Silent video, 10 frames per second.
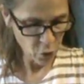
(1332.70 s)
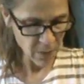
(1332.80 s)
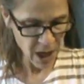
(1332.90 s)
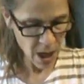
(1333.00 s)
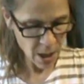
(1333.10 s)

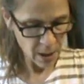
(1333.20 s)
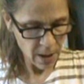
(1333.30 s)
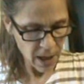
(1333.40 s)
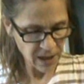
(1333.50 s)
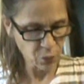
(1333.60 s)
To me,
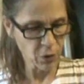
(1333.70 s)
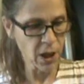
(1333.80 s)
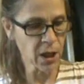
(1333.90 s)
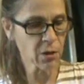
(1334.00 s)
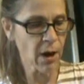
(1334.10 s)
it's
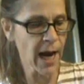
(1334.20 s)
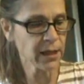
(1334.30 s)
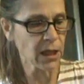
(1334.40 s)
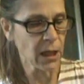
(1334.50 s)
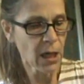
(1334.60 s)
really
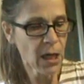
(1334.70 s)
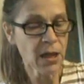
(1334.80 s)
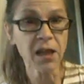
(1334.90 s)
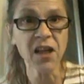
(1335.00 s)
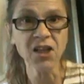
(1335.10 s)
crazy
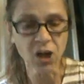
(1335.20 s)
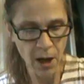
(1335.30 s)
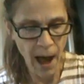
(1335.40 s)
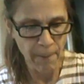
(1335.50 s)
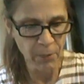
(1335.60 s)
that this
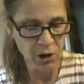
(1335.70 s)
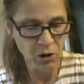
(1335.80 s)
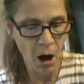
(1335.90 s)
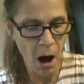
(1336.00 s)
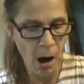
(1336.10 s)
could happen
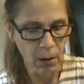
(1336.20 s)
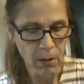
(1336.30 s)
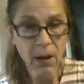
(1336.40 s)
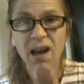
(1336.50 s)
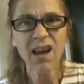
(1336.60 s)
at all.